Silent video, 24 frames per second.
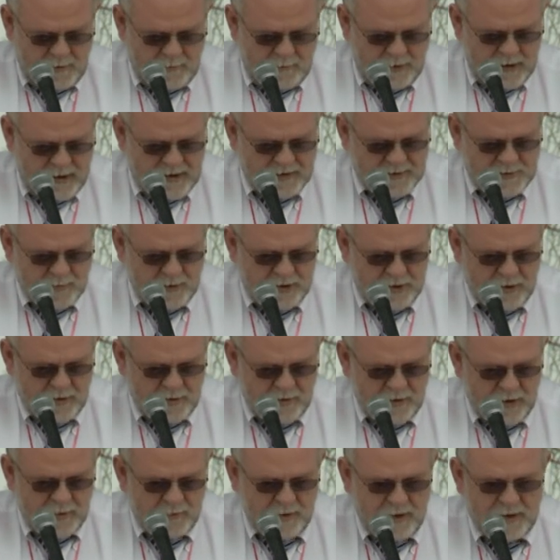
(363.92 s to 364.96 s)
But as we know,
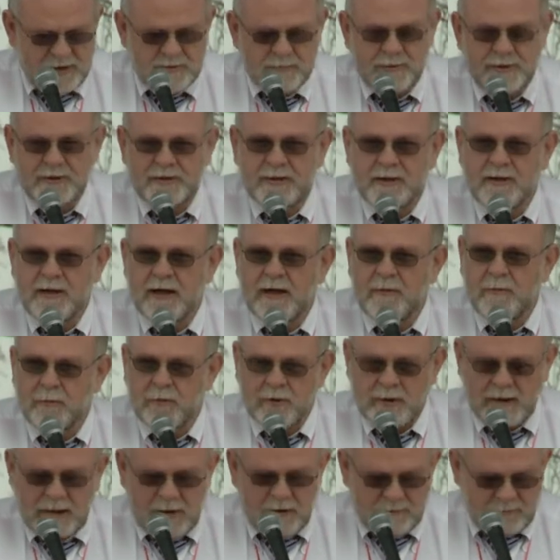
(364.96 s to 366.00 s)
the arrangement did not
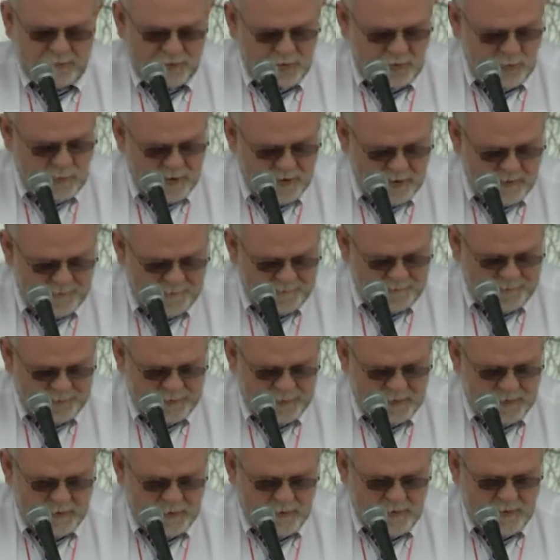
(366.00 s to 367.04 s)
work out too well.
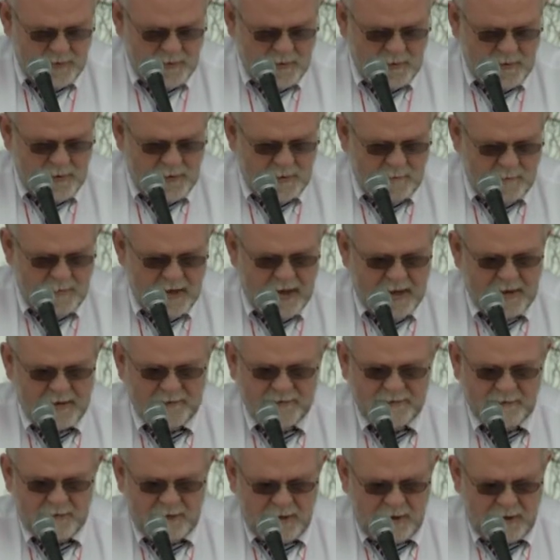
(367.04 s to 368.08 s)

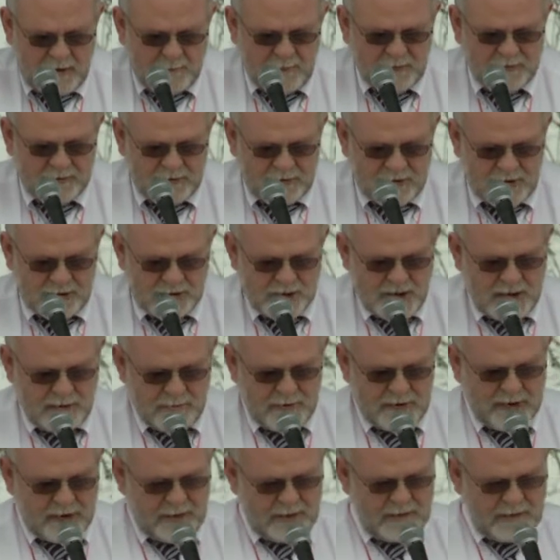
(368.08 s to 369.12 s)
Madison, Hamilton, and Jay
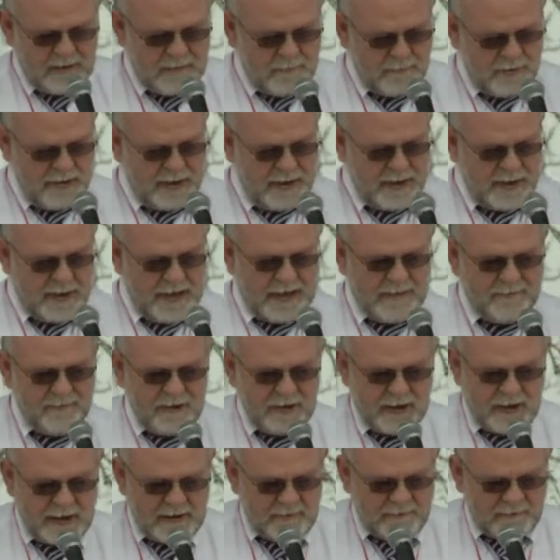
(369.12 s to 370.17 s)
began
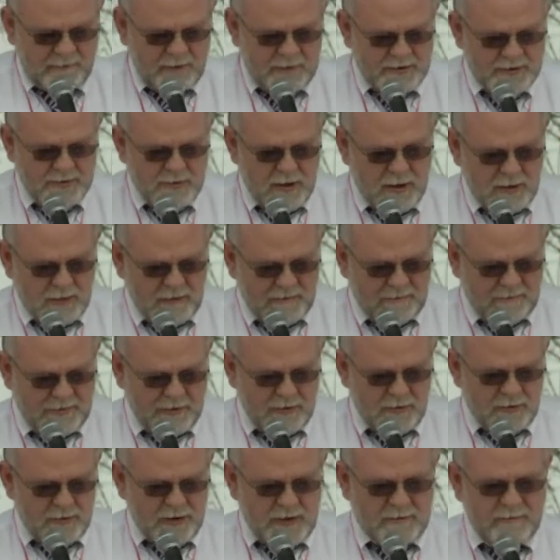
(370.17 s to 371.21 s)
advocating for a stronger
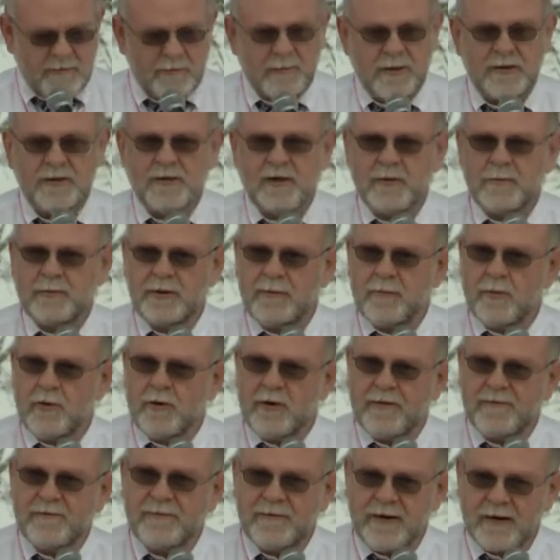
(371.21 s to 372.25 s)
federal government that could be
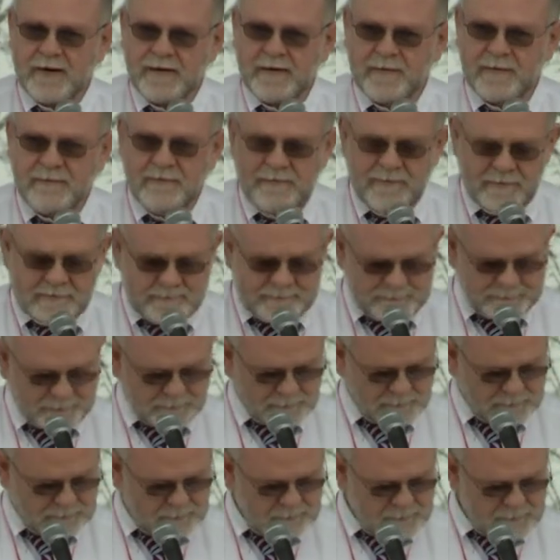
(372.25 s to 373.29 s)
more effective.
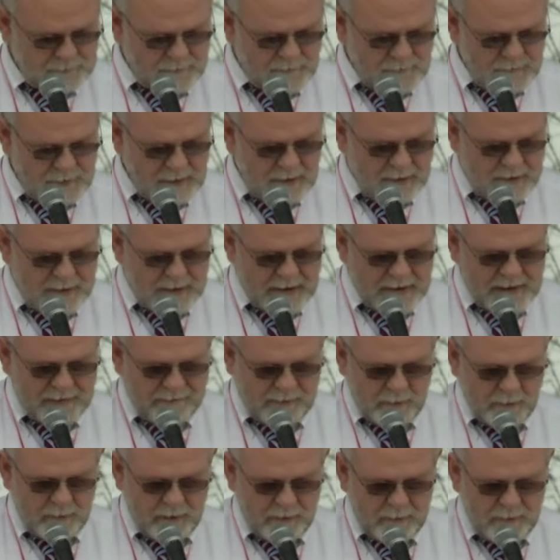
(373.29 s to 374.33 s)
Not
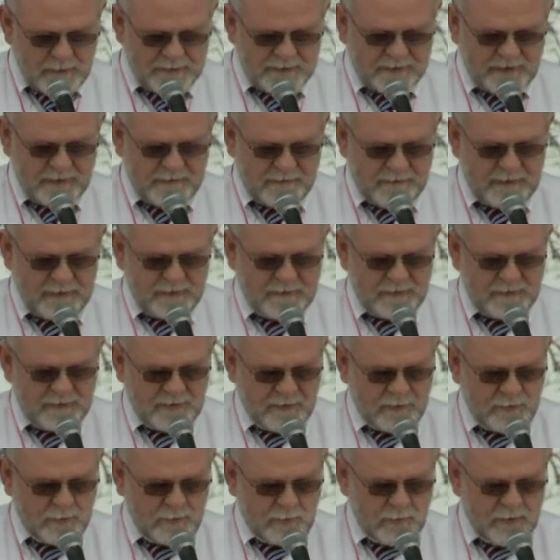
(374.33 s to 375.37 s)
everyone was convinced of
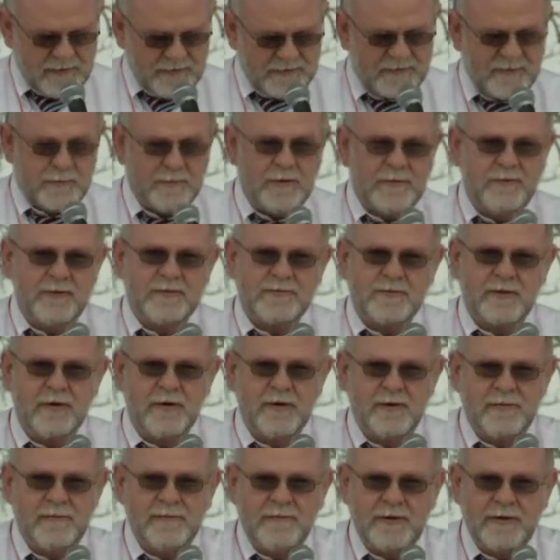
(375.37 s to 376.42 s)
the wisdom of a
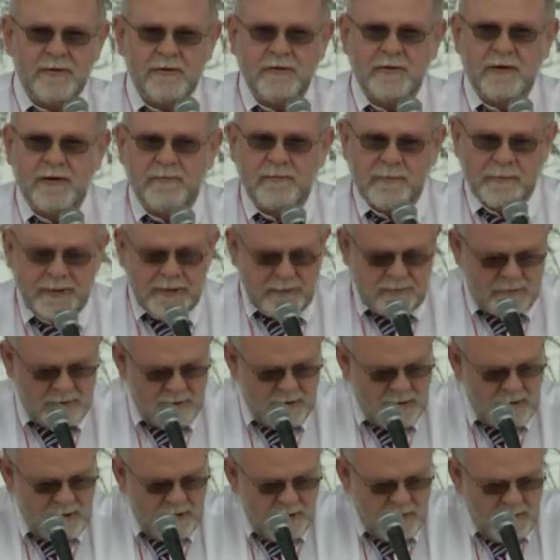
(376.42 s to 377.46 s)
stronger federal government,
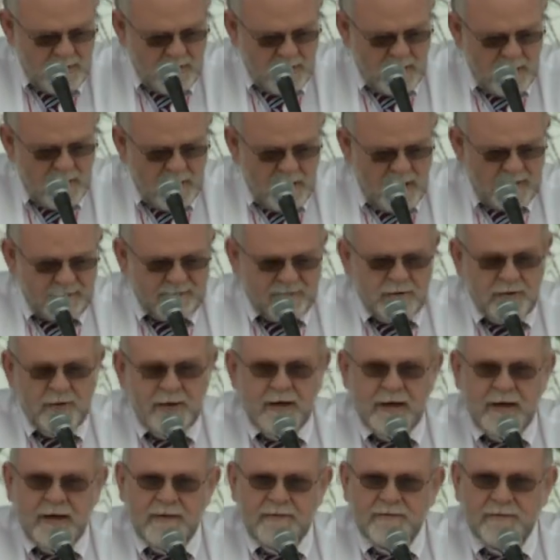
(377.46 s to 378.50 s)
and so
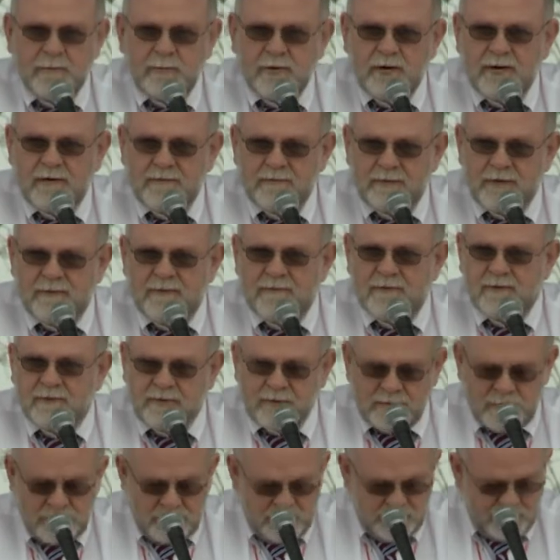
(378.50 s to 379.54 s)
they had some convincing
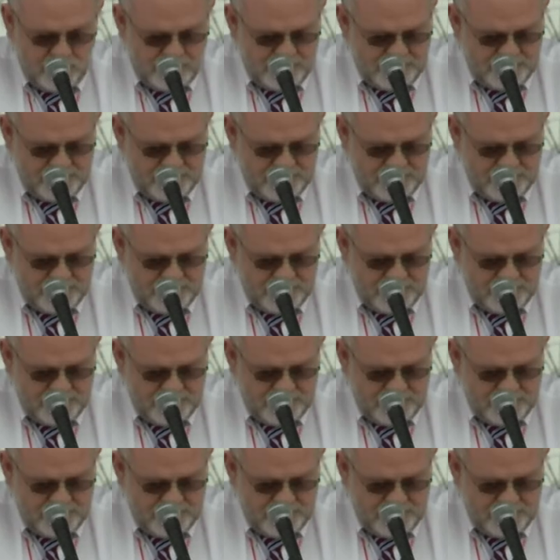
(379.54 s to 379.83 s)
to do.